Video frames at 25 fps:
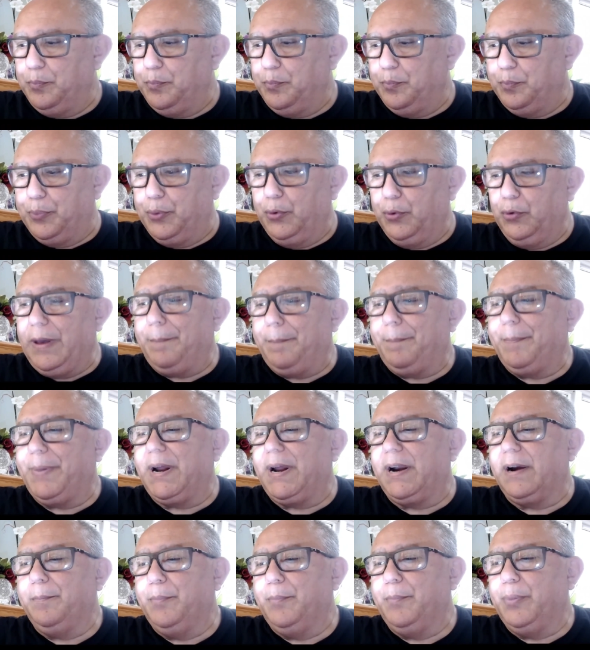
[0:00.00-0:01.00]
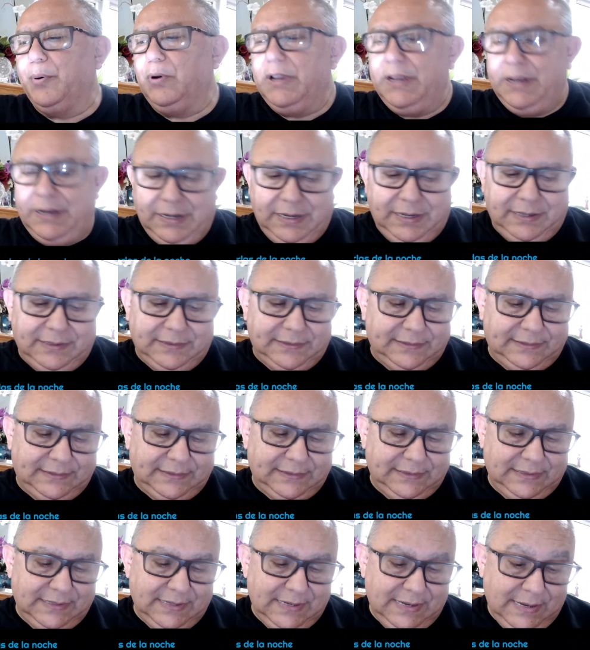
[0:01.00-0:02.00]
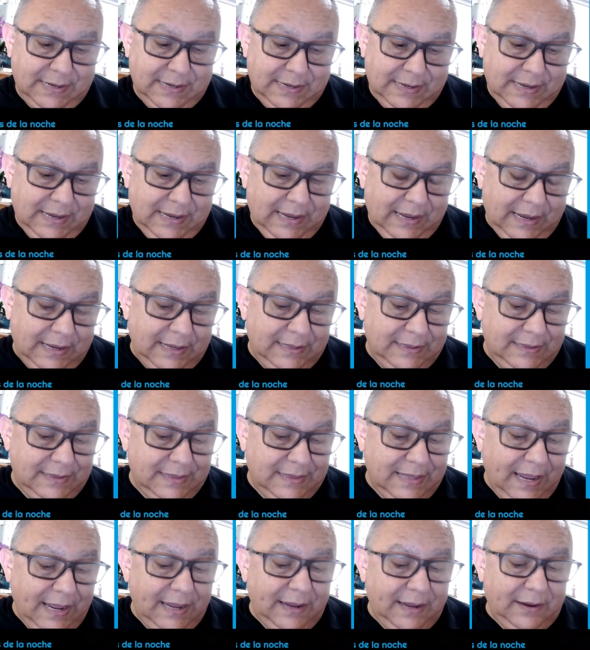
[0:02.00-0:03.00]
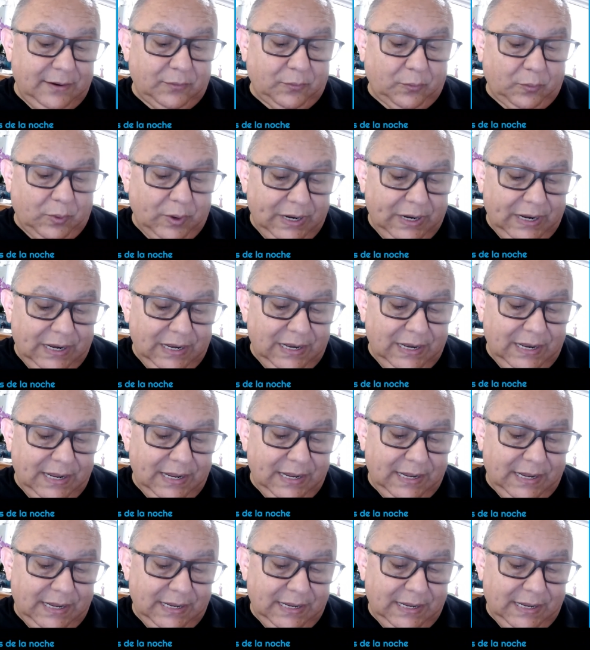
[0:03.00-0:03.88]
put apart politics and they really